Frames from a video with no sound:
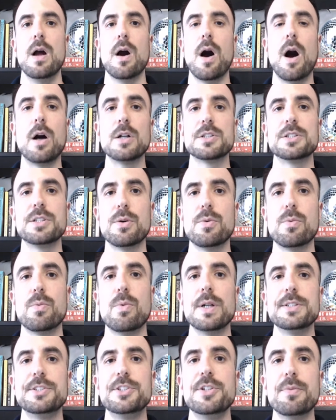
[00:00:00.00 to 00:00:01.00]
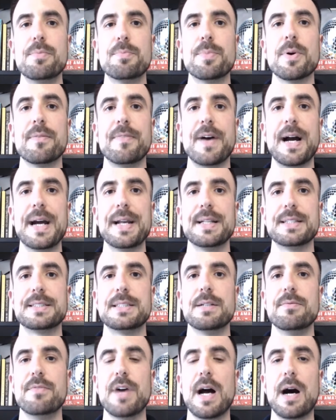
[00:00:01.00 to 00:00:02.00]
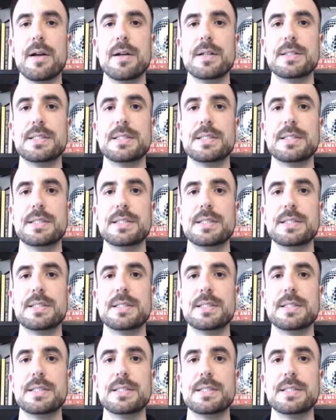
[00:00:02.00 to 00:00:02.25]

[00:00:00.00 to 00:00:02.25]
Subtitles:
Also, once you've provided some value